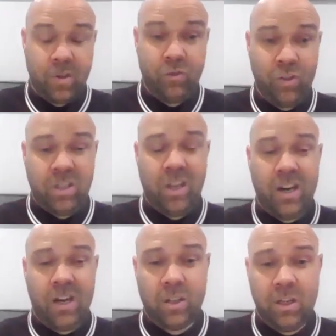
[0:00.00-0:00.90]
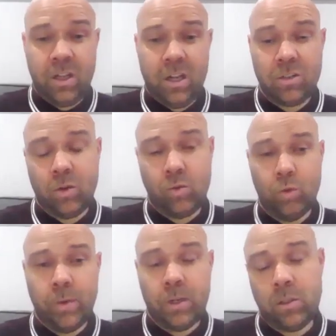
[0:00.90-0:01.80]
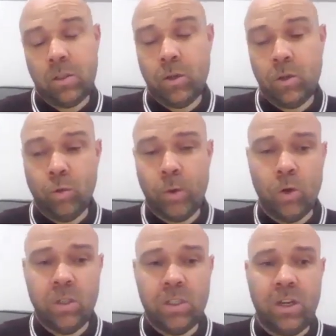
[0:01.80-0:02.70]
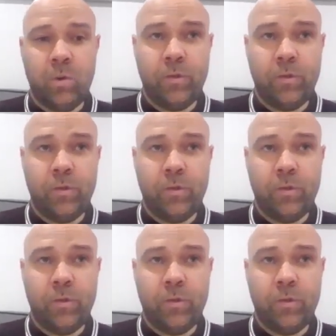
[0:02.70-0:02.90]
recently, actually in the last October, just in October holidays there,